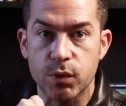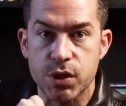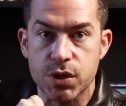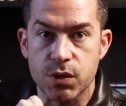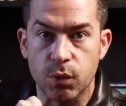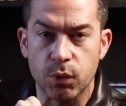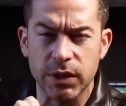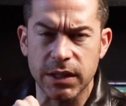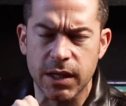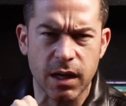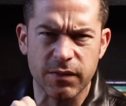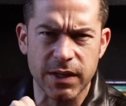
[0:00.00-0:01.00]
which is a
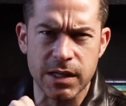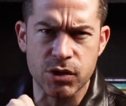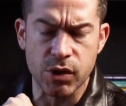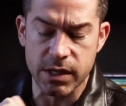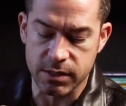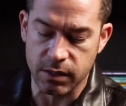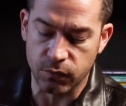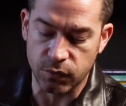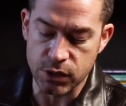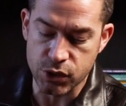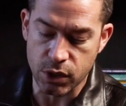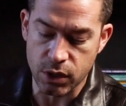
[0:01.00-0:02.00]
really kind of interesting
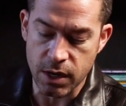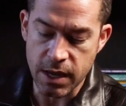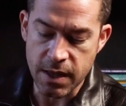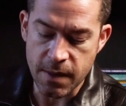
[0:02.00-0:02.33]
feature.